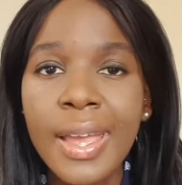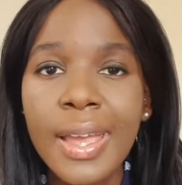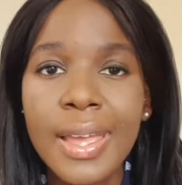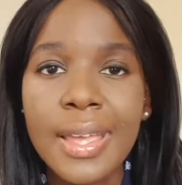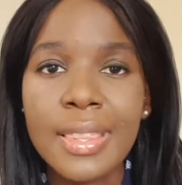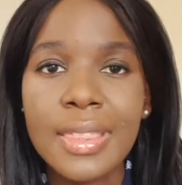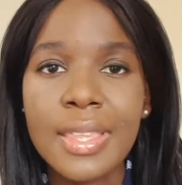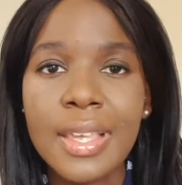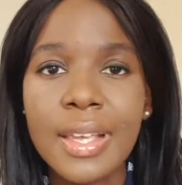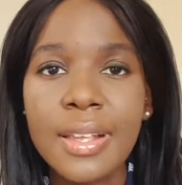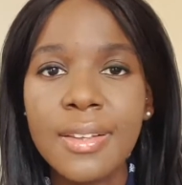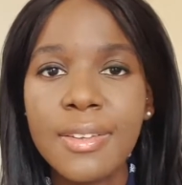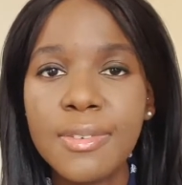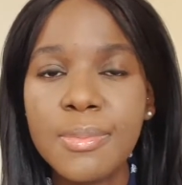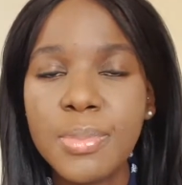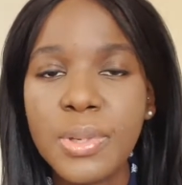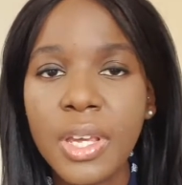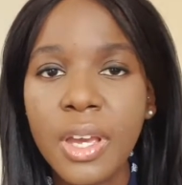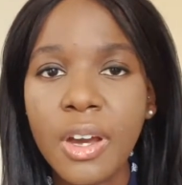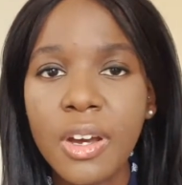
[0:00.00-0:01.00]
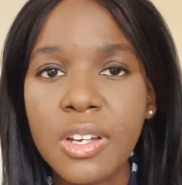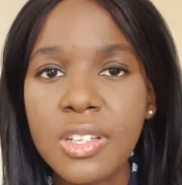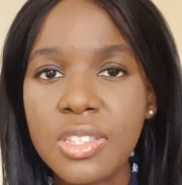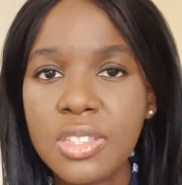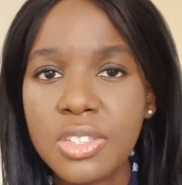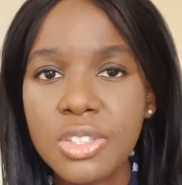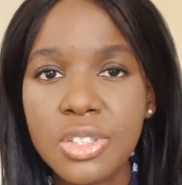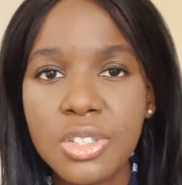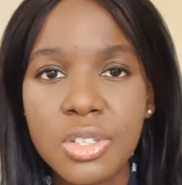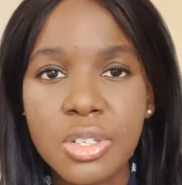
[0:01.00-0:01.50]
and then you'd be
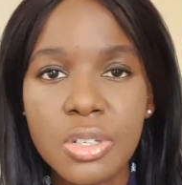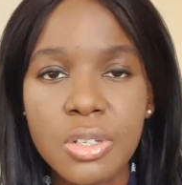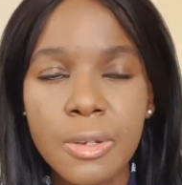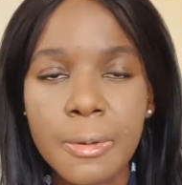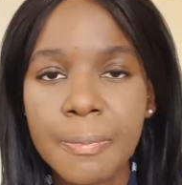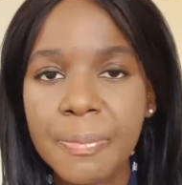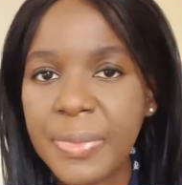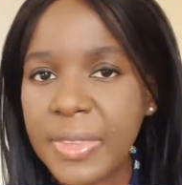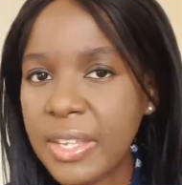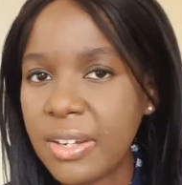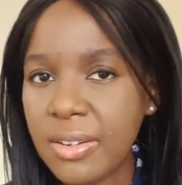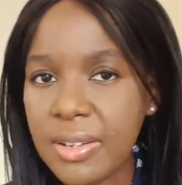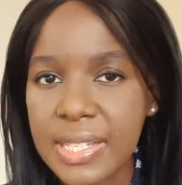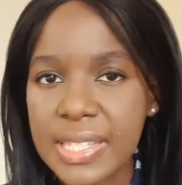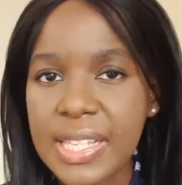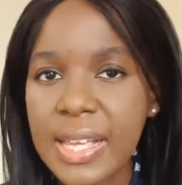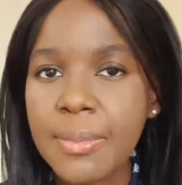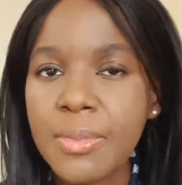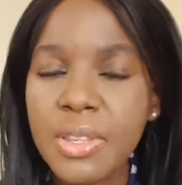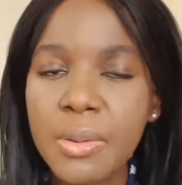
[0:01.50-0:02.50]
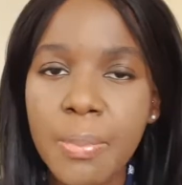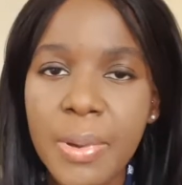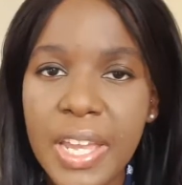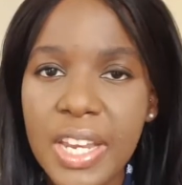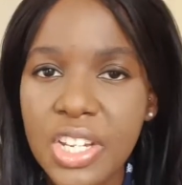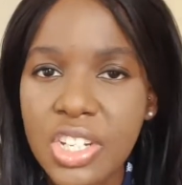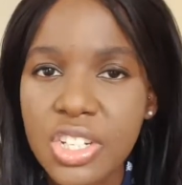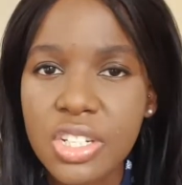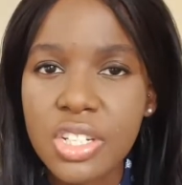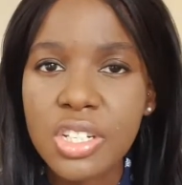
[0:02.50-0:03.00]
asked to, you know, examine the
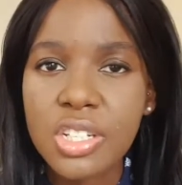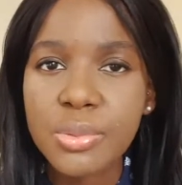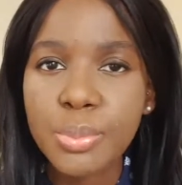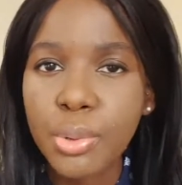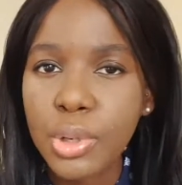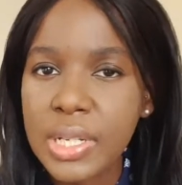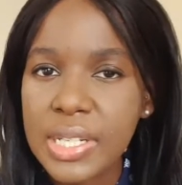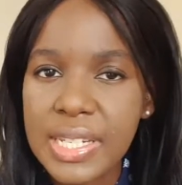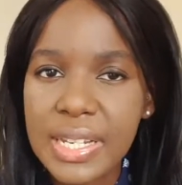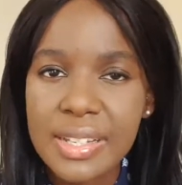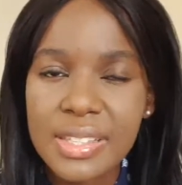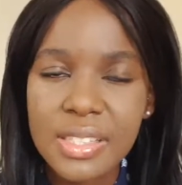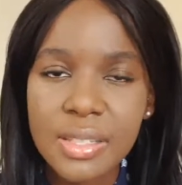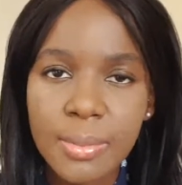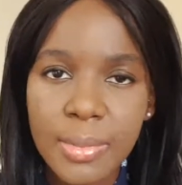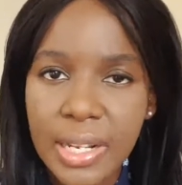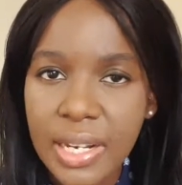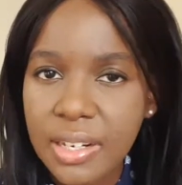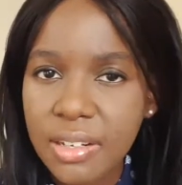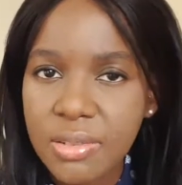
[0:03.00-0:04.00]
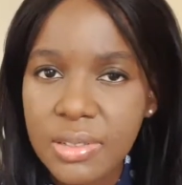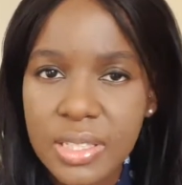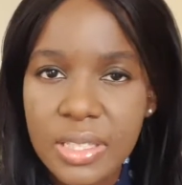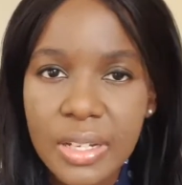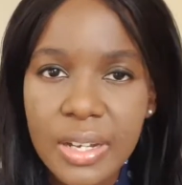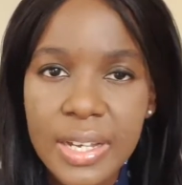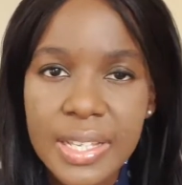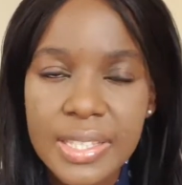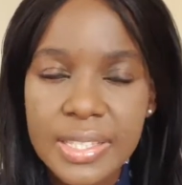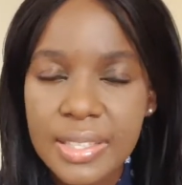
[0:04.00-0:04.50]
patient, point out some clinical
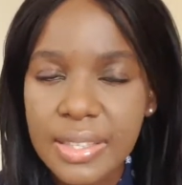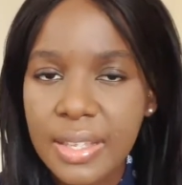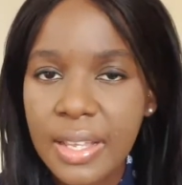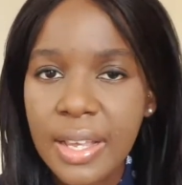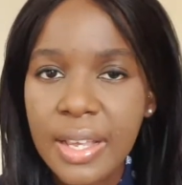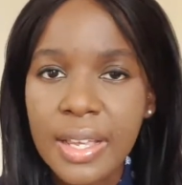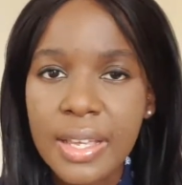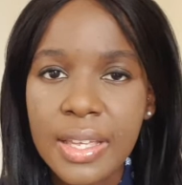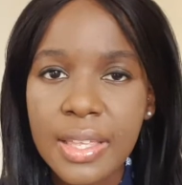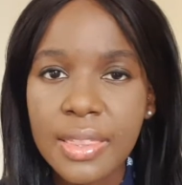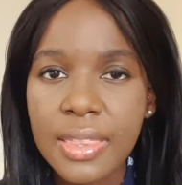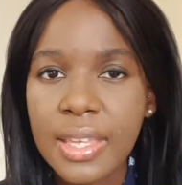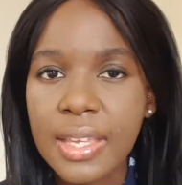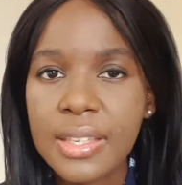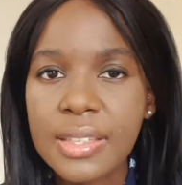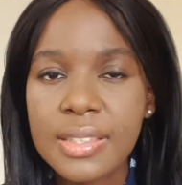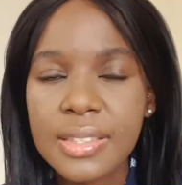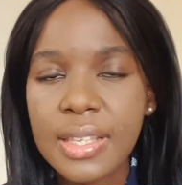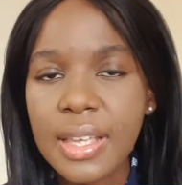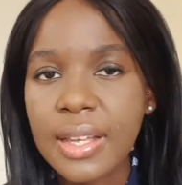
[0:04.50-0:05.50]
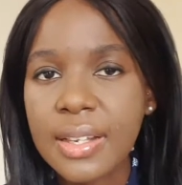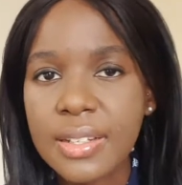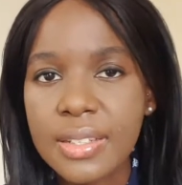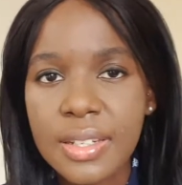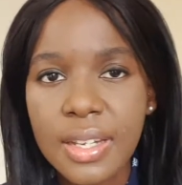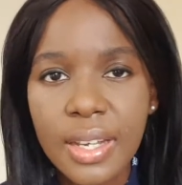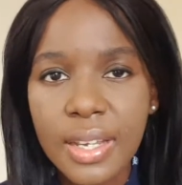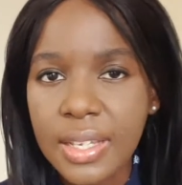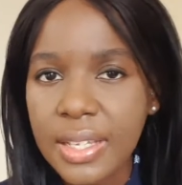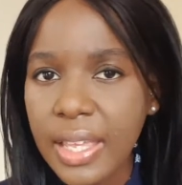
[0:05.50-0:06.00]
signs and, and things and
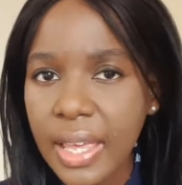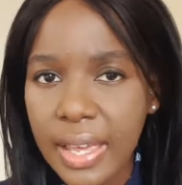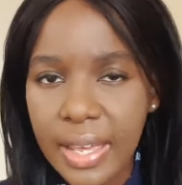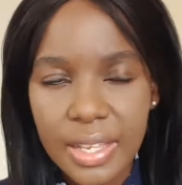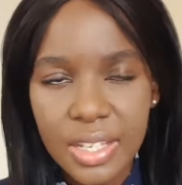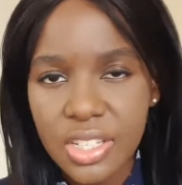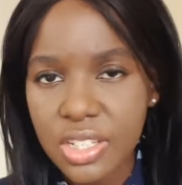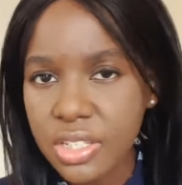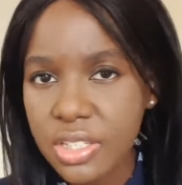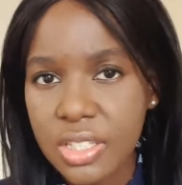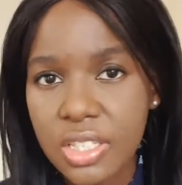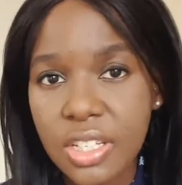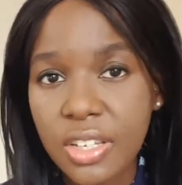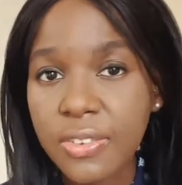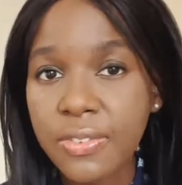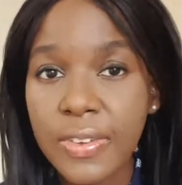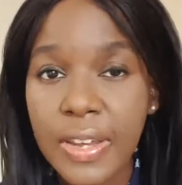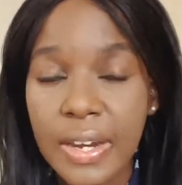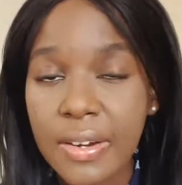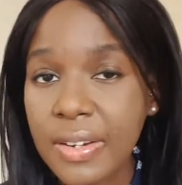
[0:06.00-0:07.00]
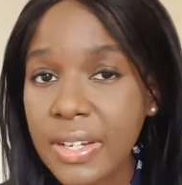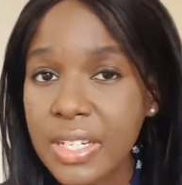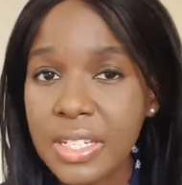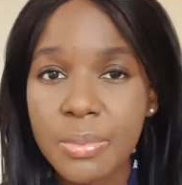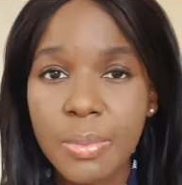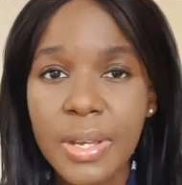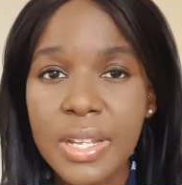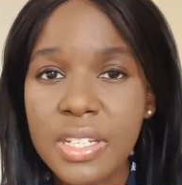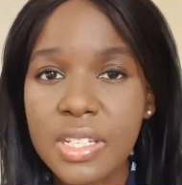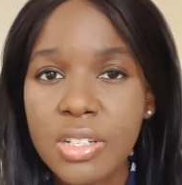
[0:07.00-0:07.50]
yeah, it just, it just varied
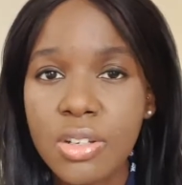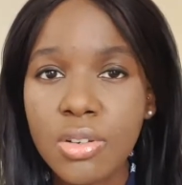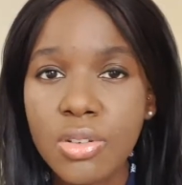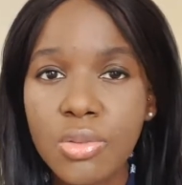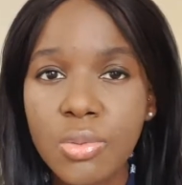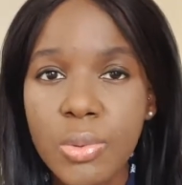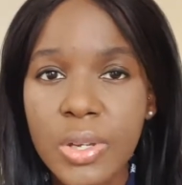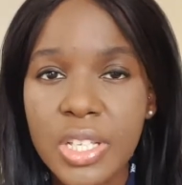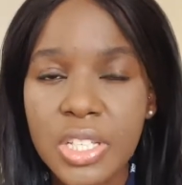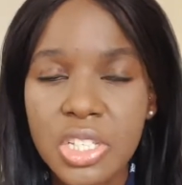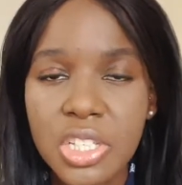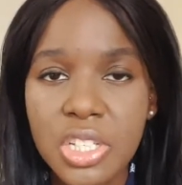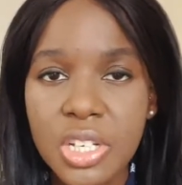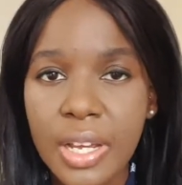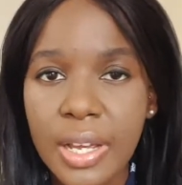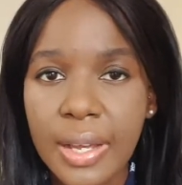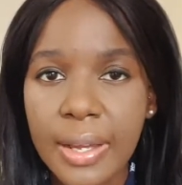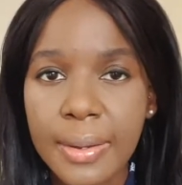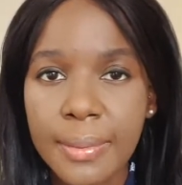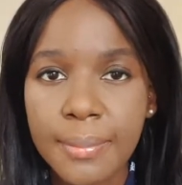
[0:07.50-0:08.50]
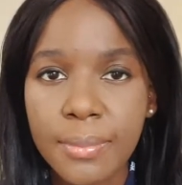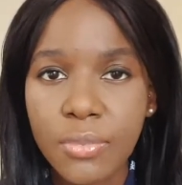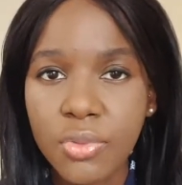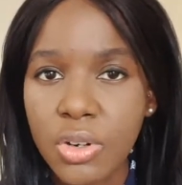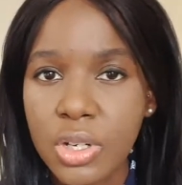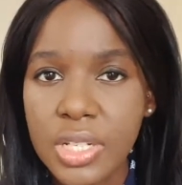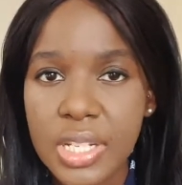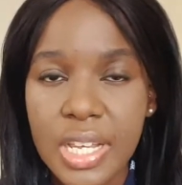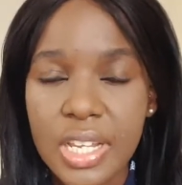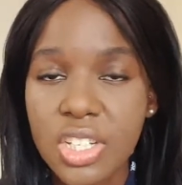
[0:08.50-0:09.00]
depending on which um,
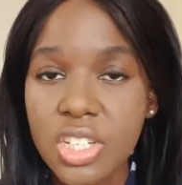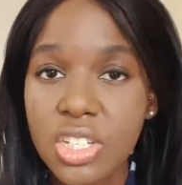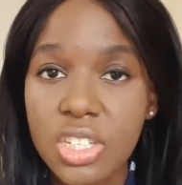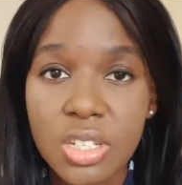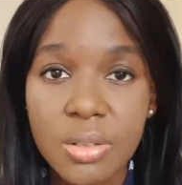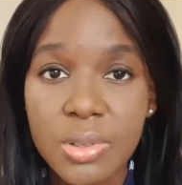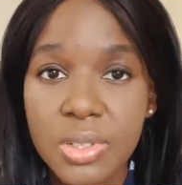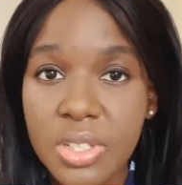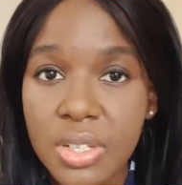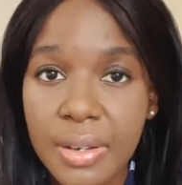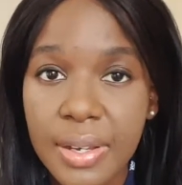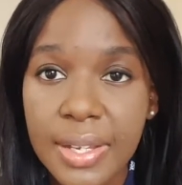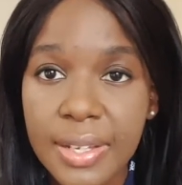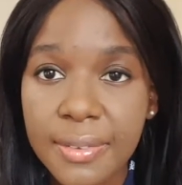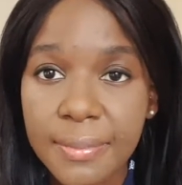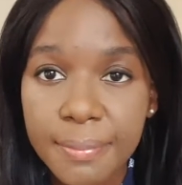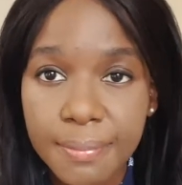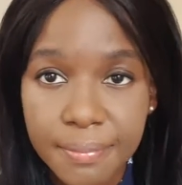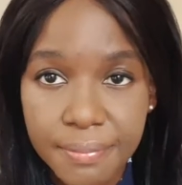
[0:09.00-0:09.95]
rotation you were doing.